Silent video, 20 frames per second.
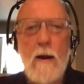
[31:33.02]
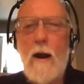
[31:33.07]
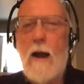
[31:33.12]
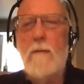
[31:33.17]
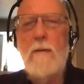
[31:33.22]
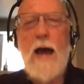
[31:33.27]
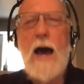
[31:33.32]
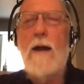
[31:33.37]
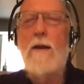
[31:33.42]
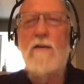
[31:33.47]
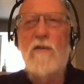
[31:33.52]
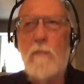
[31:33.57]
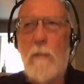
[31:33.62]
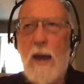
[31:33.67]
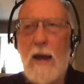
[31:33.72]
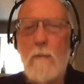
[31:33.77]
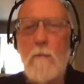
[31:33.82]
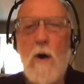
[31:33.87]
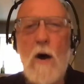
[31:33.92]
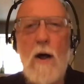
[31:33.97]
Or out of
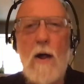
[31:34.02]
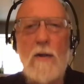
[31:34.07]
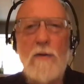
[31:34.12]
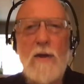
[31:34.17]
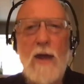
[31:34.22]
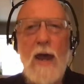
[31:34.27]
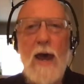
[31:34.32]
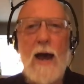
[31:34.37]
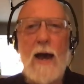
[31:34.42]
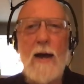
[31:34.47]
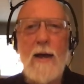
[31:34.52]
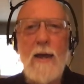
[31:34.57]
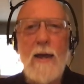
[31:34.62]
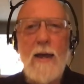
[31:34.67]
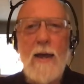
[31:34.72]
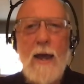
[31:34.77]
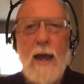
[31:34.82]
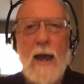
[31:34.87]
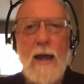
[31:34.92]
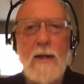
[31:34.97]
spec malt, yeah.
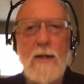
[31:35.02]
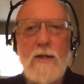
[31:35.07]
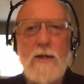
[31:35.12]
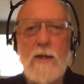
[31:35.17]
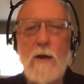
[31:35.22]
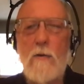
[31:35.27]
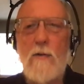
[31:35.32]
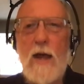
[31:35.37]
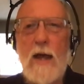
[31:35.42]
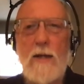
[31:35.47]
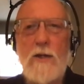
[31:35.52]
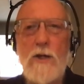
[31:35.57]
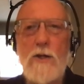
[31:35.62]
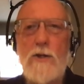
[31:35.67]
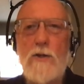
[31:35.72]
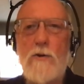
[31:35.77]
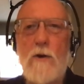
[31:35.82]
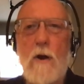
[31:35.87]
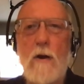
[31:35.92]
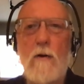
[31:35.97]
And so they
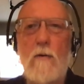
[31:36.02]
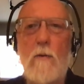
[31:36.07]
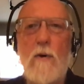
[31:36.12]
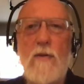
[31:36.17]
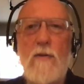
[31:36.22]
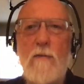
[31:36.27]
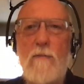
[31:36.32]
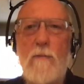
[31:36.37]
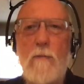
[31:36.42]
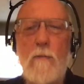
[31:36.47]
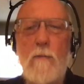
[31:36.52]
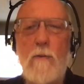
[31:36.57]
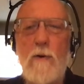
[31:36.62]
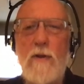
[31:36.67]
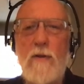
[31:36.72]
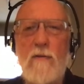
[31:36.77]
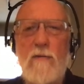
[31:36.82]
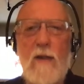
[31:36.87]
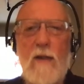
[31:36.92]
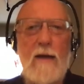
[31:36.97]
just struggled with
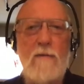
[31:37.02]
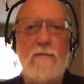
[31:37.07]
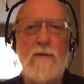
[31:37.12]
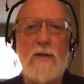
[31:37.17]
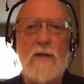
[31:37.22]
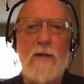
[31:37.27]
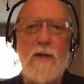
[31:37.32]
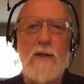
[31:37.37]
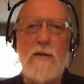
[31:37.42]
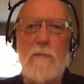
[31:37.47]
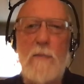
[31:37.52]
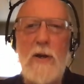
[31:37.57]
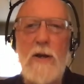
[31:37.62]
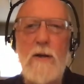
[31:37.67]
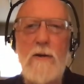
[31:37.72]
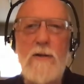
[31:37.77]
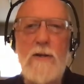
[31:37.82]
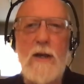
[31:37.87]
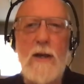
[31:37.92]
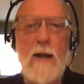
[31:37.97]
the flavors of these
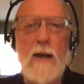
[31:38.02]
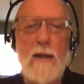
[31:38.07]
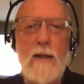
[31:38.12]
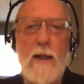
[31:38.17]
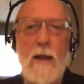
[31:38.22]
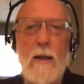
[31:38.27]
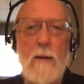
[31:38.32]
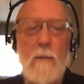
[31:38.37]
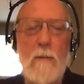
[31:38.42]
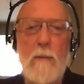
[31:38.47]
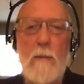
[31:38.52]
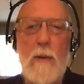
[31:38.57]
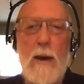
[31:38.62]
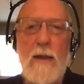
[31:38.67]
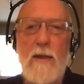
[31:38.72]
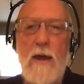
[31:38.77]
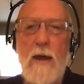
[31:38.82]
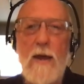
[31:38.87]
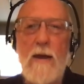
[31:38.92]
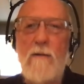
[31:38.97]
beers, and
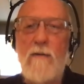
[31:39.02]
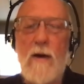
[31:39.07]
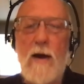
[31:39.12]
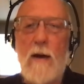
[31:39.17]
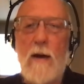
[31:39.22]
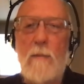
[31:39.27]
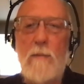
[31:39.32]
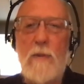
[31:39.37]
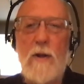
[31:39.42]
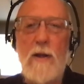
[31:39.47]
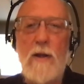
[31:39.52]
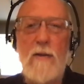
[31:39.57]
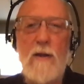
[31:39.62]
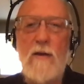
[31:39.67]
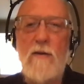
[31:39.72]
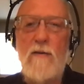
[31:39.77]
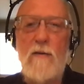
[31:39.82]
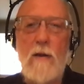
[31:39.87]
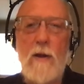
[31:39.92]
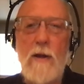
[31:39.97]
by the end of a couple of
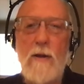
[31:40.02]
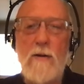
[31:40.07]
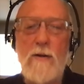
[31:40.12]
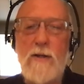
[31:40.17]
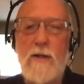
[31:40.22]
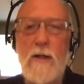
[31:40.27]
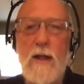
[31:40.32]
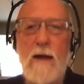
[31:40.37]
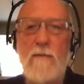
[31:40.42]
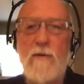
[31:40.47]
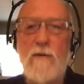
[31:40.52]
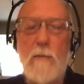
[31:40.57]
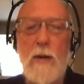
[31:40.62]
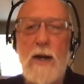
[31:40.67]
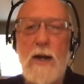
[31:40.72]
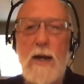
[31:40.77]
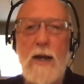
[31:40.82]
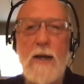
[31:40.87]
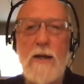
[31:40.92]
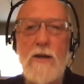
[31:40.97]
these years,
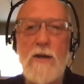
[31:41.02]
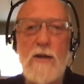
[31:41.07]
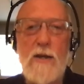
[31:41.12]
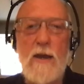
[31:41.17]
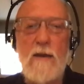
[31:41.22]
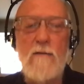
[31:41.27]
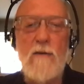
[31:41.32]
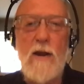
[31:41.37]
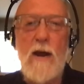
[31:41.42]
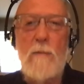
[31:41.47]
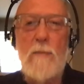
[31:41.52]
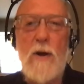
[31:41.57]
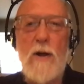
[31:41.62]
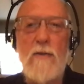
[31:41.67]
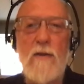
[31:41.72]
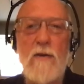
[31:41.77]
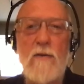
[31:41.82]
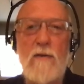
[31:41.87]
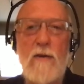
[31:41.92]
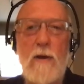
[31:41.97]
everybody had just given up
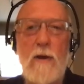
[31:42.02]
on this